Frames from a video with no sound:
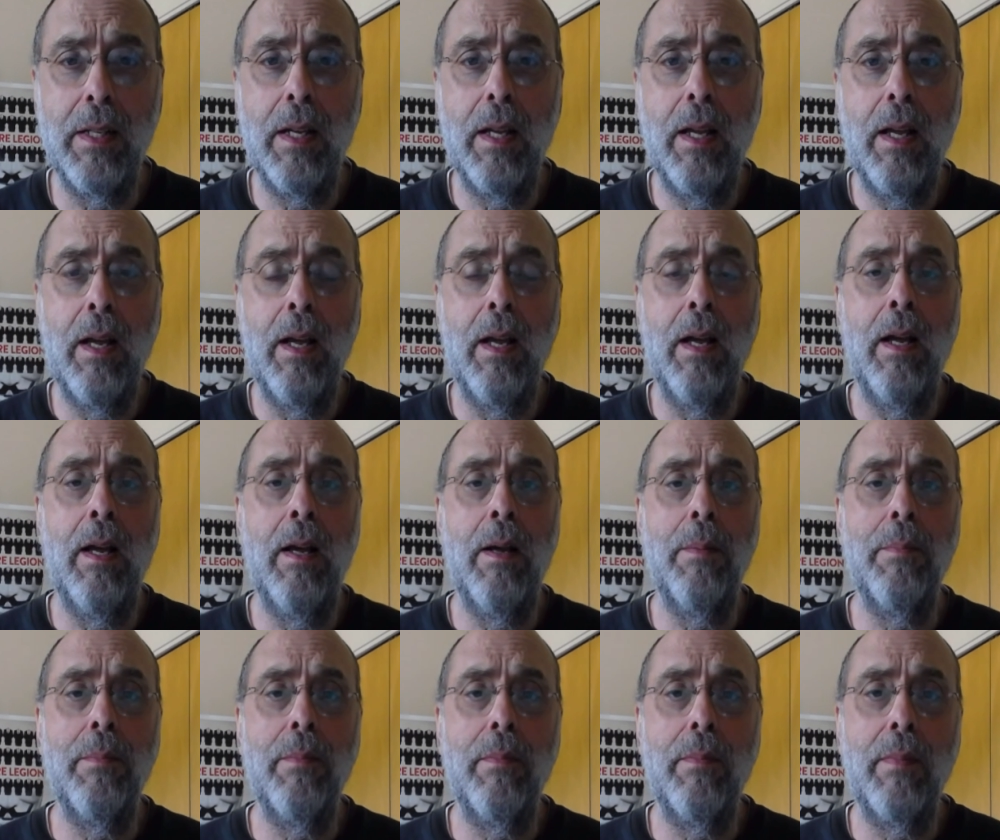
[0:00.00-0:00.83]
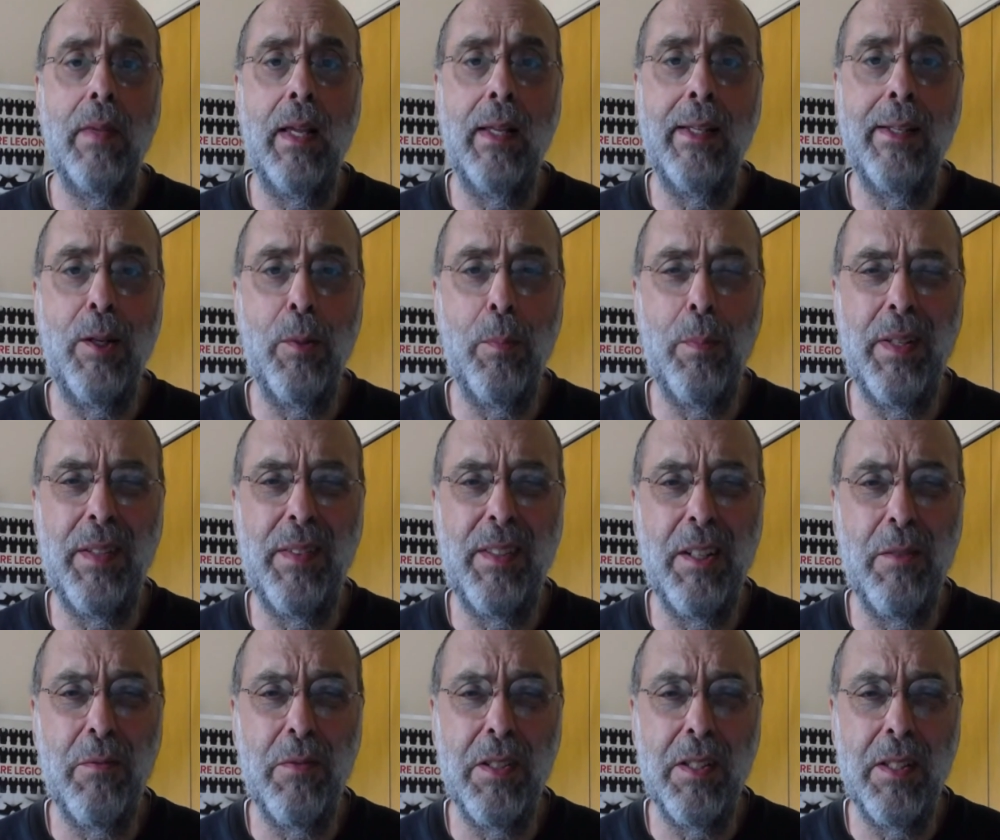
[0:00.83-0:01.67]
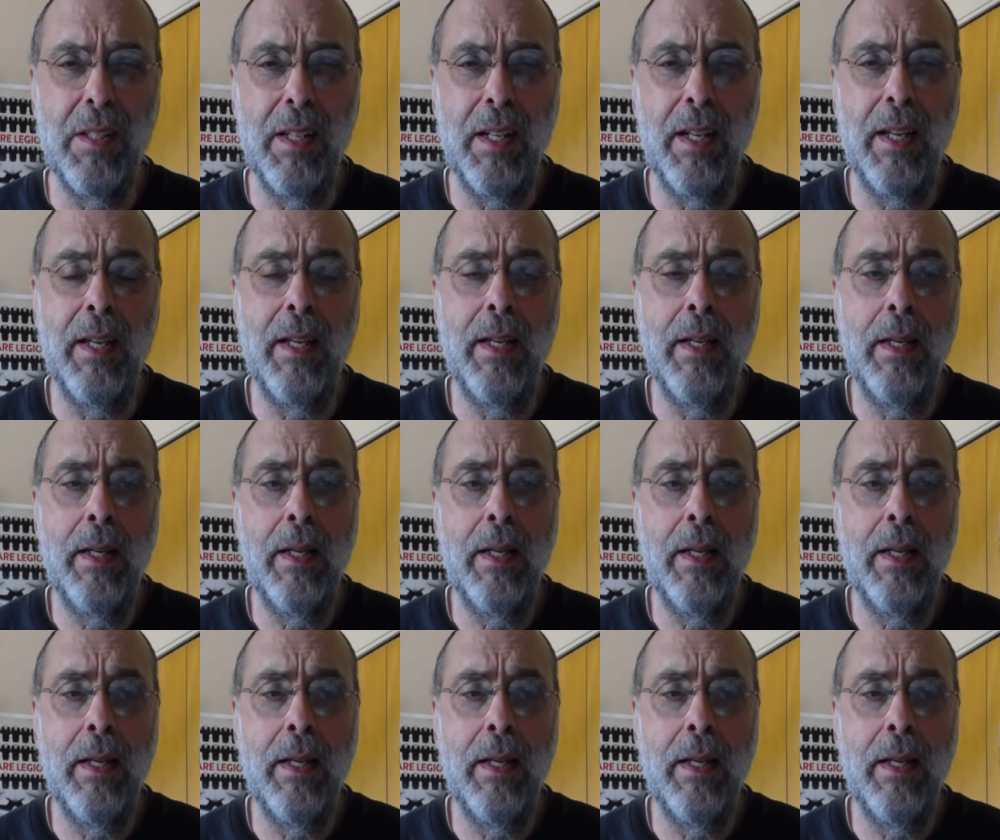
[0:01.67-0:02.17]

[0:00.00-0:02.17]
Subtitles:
A little bit different today.